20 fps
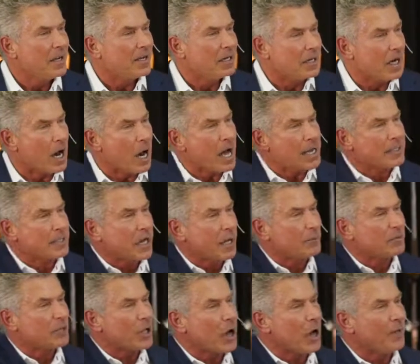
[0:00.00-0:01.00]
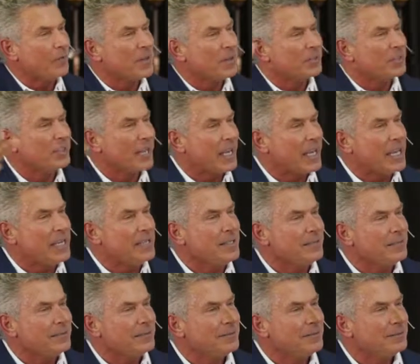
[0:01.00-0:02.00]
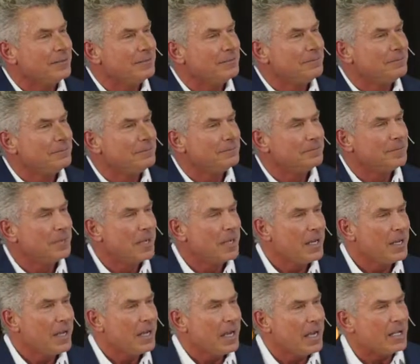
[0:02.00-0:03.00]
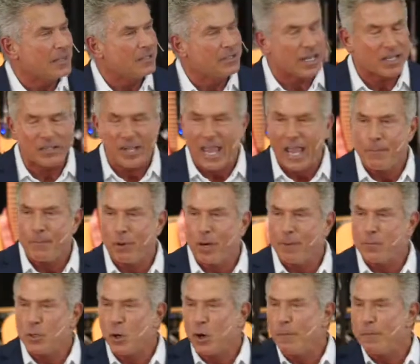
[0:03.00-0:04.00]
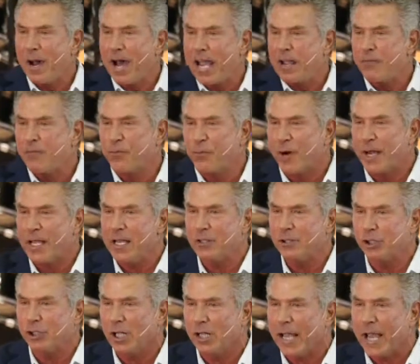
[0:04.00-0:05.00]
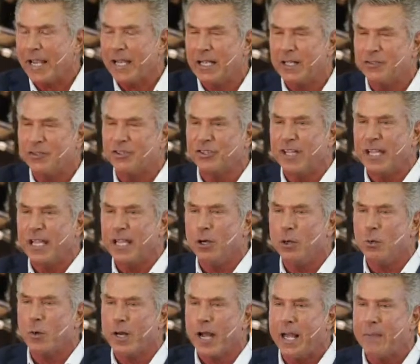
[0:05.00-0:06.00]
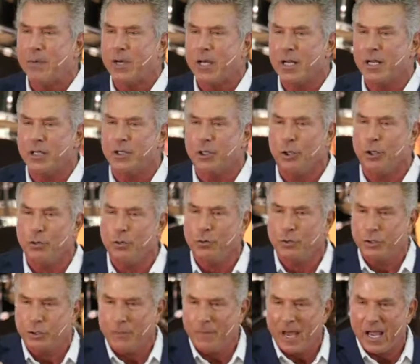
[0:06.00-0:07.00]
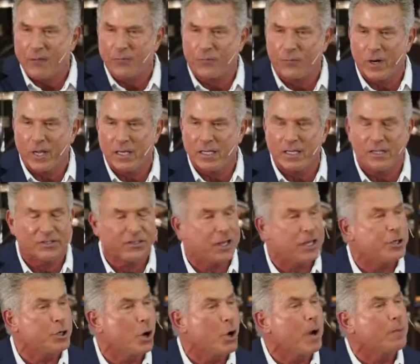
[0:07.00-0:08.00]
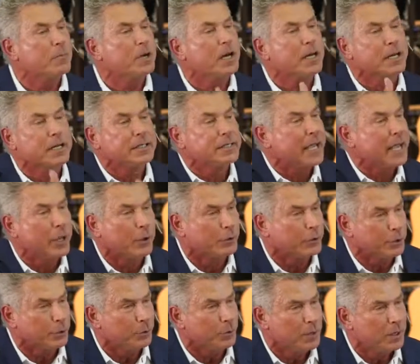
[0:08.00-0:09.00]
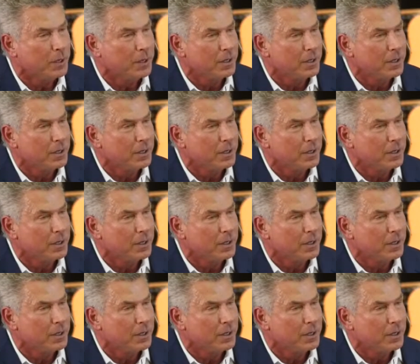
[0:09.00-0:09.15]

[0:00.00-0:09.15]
God comes on the scene and says, Abram, you're my friend. Shall I conceal what I'm going to do to my friend? He said, No, I'm going to tell you.